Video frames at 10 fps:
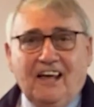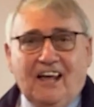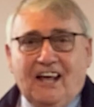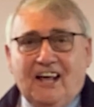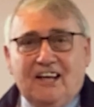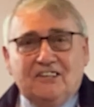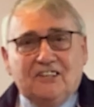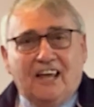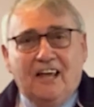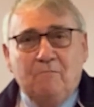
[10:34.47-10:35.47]
It
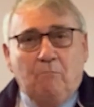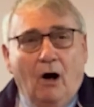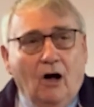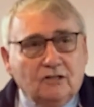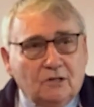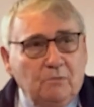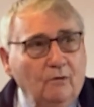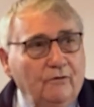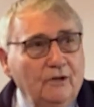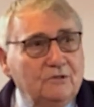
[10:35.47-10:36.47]
is impossible
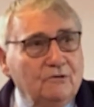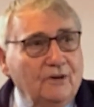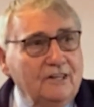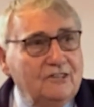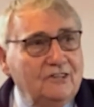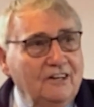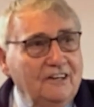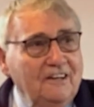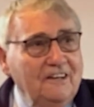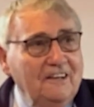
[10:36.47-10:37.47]
for you to reach
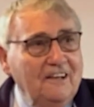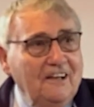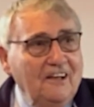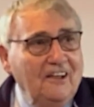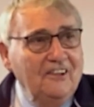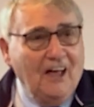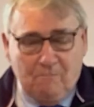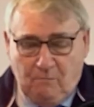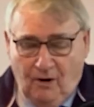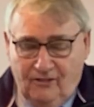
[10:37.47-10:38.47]

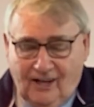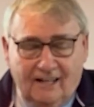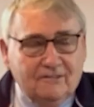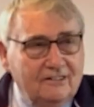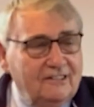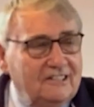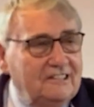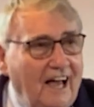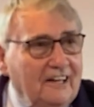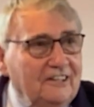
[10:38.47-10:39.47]
that, that
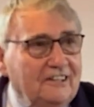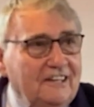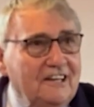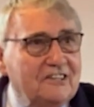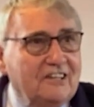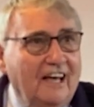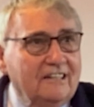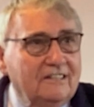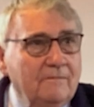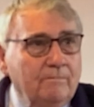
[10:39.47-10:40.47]
standard that he has
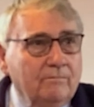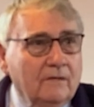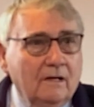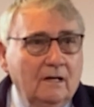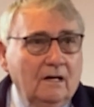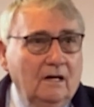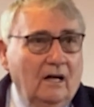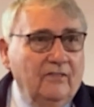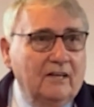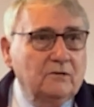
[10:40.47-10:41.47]
set.
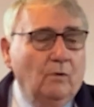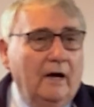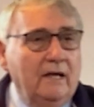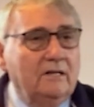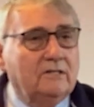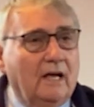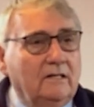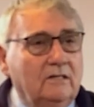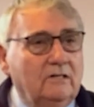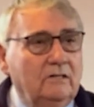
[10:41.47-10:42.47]
And that's why he
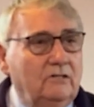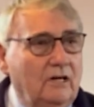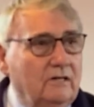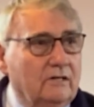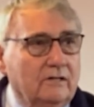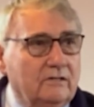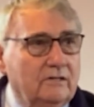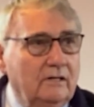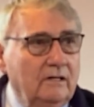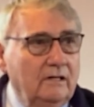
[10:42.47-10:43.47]
sent
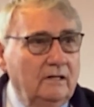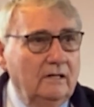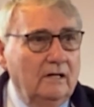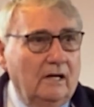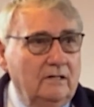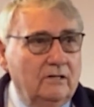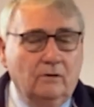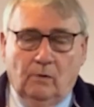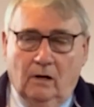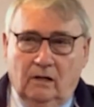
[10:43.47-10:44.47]
Jesus into the
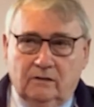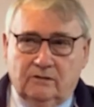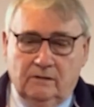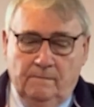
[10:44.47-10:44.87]
world.